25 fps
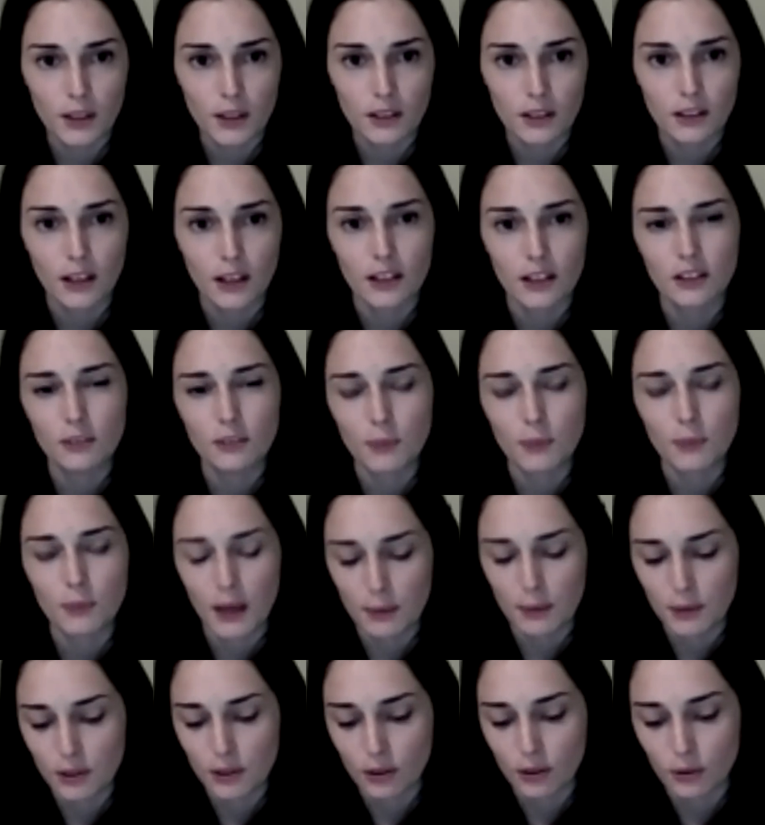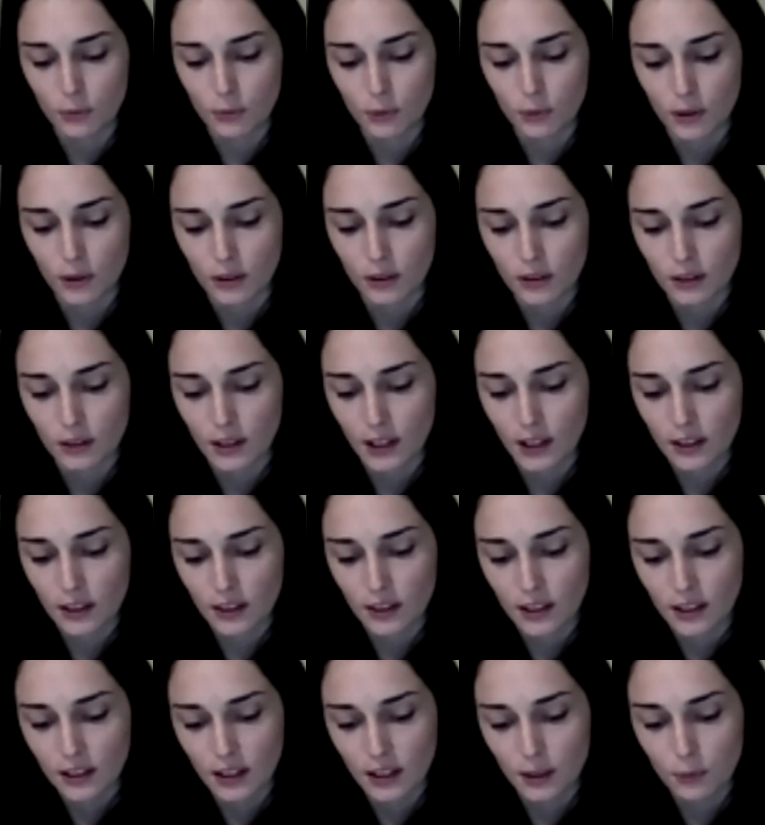and maybe not what they think
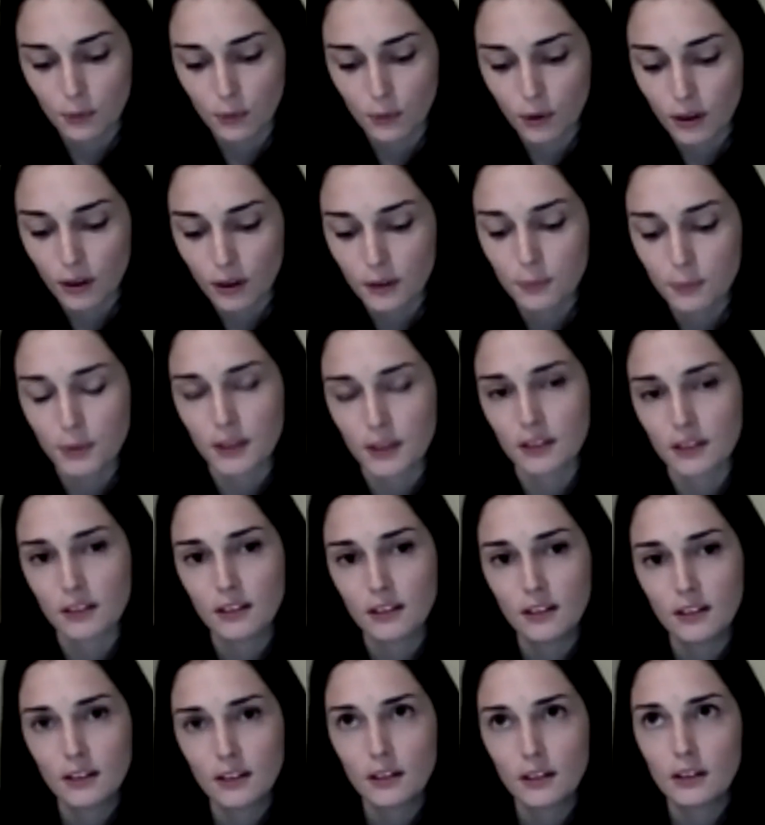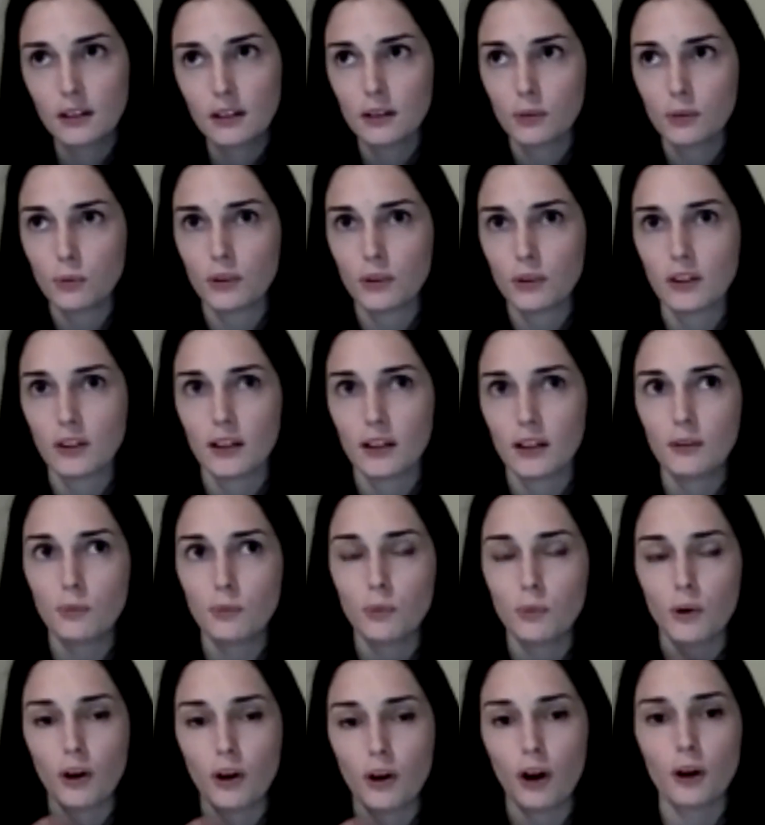they want, but what they
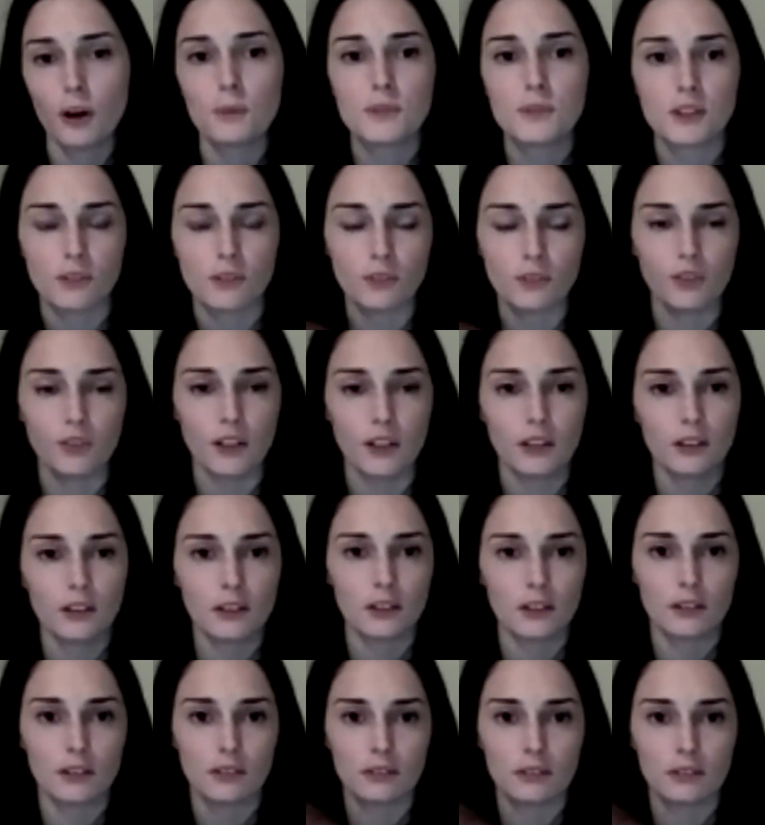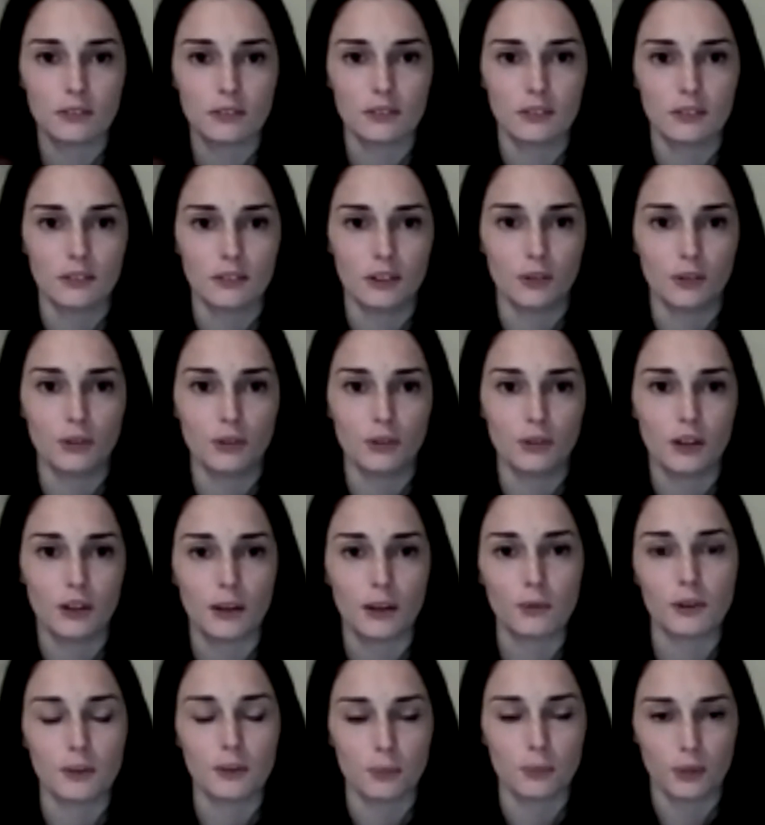hope to feel and who they want
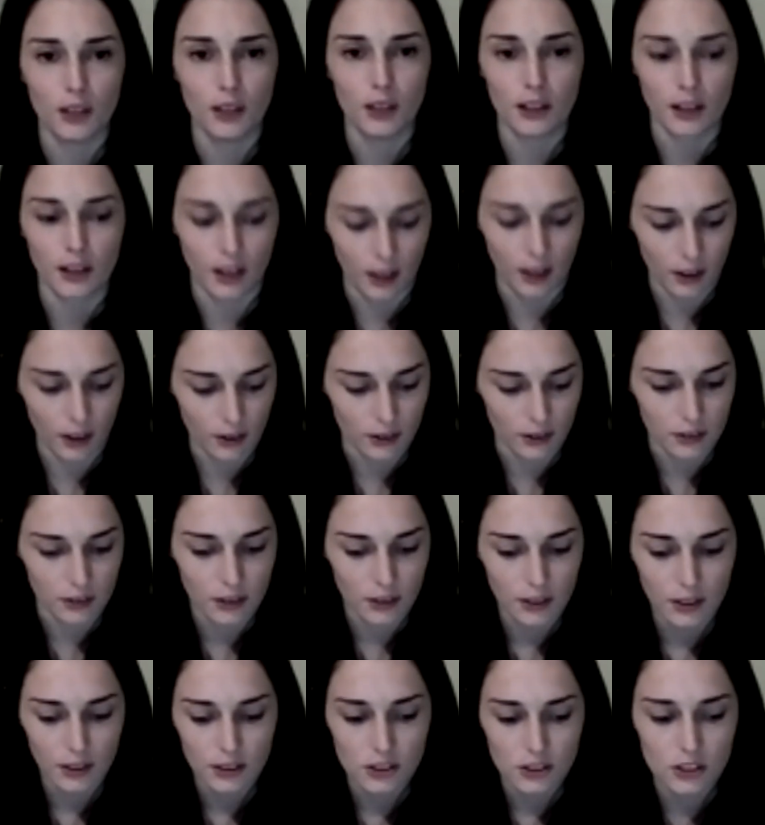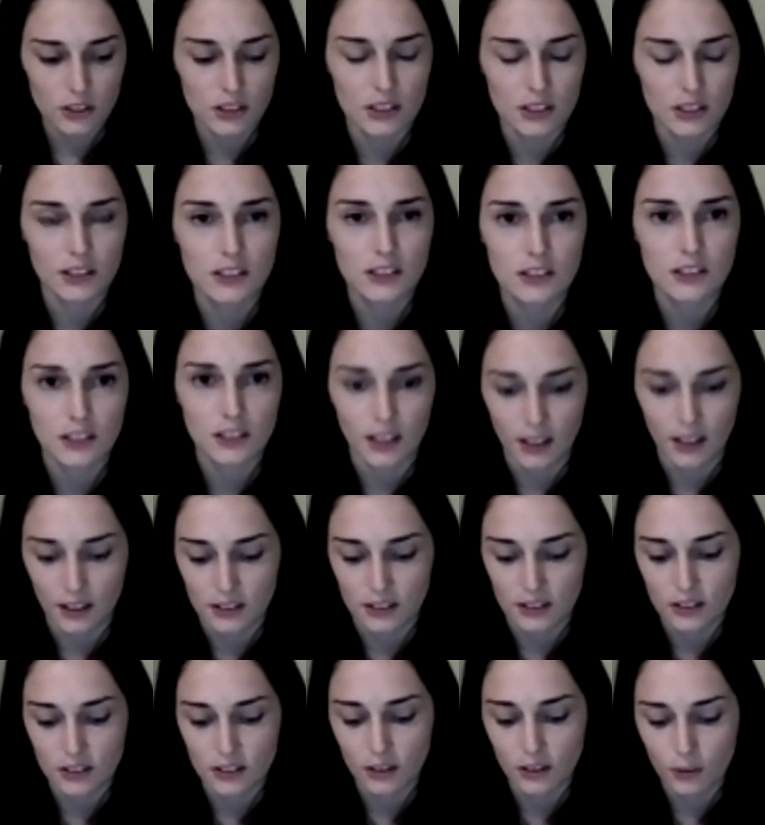to bring there, and just listening. And
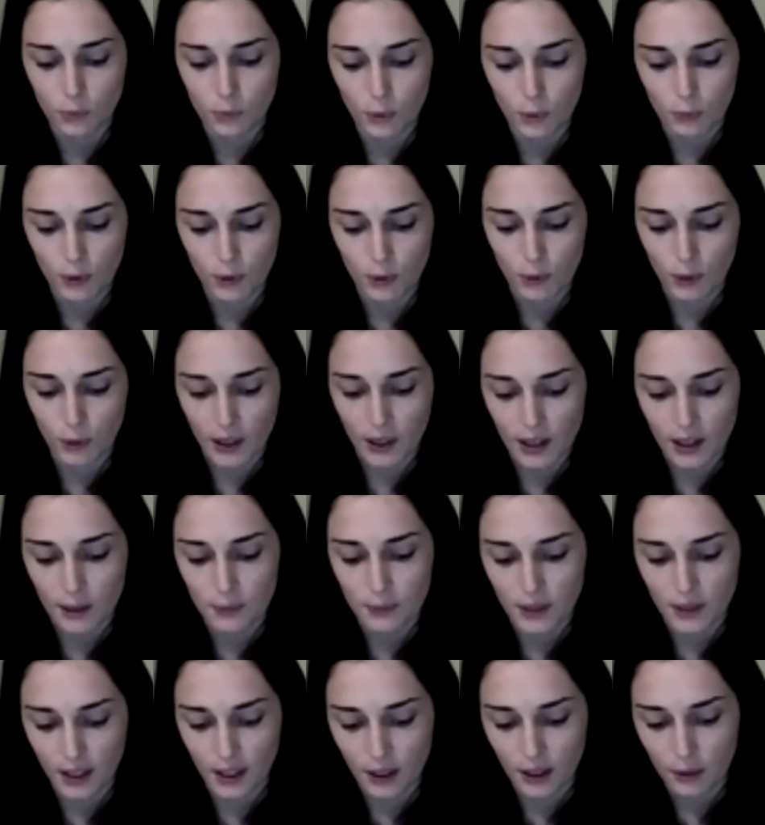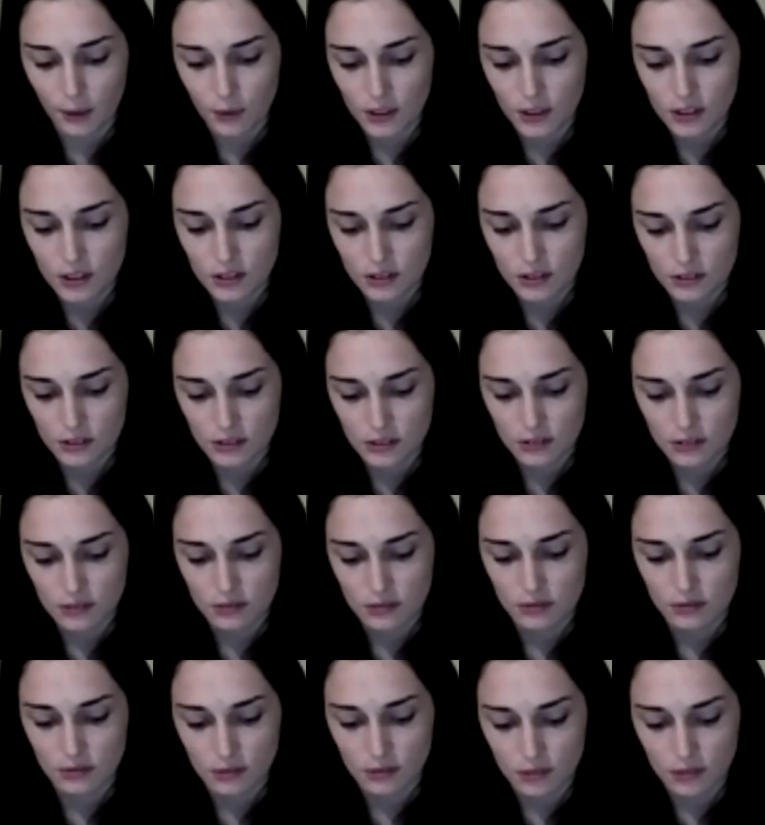so when we went up there, we just
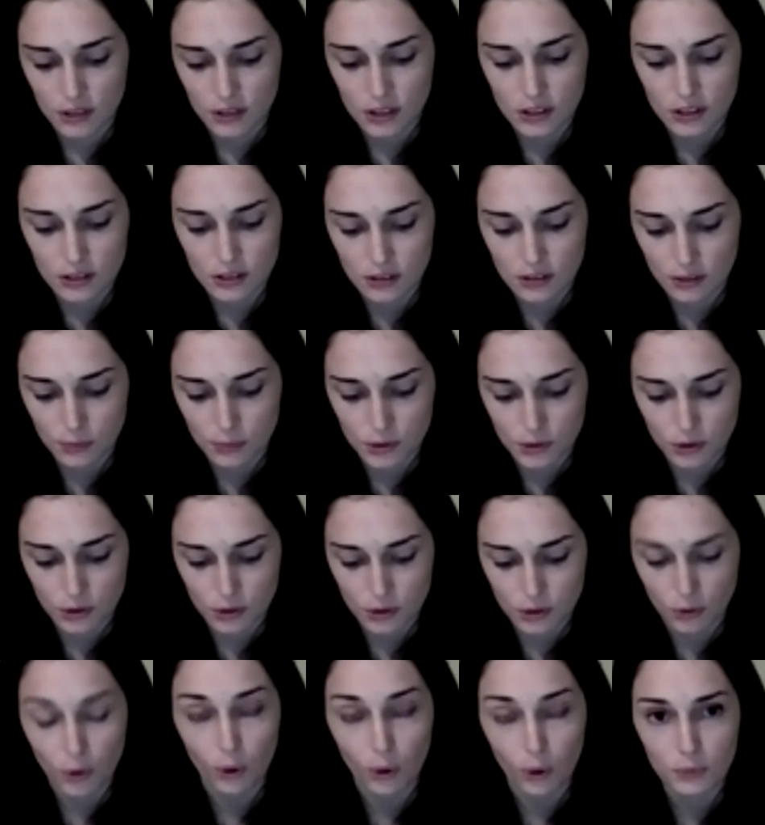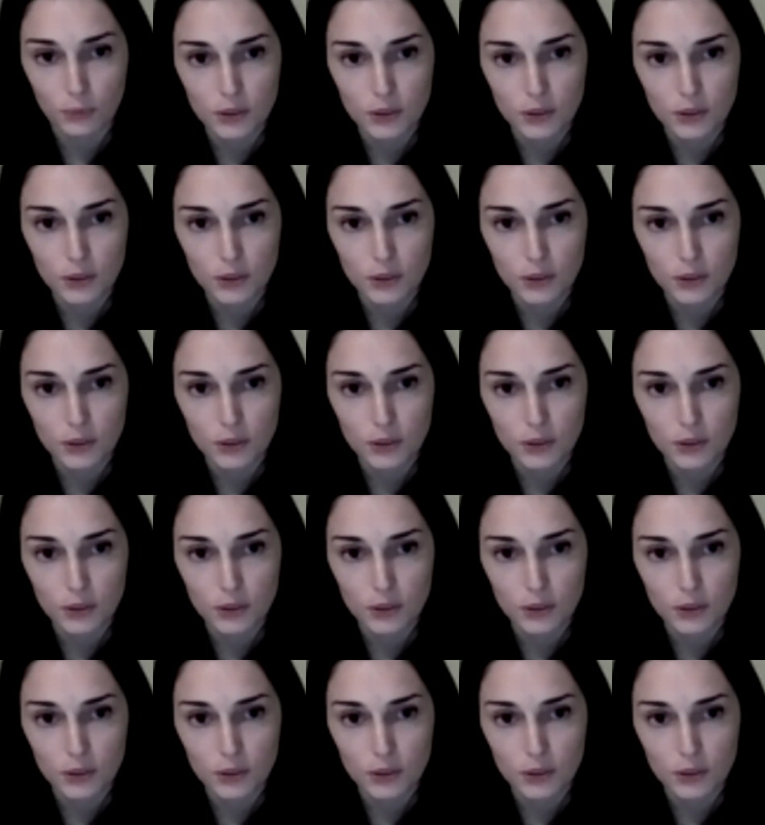absorbed.